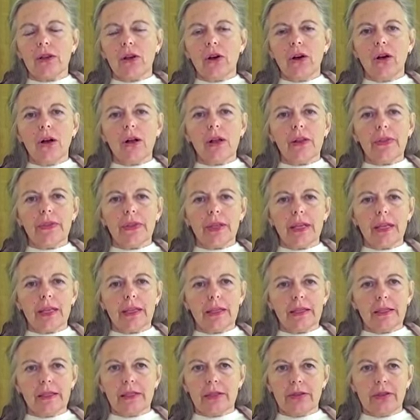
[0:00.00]
all
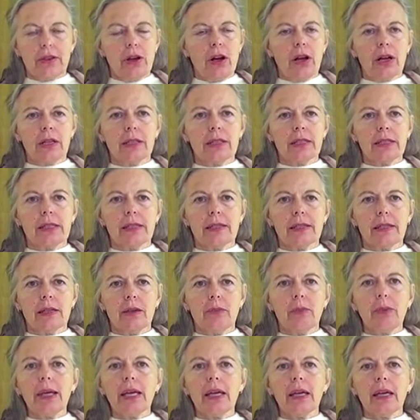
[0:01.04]
these thoughts that
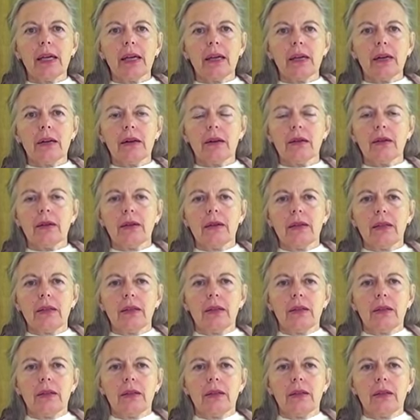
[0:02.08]
appear,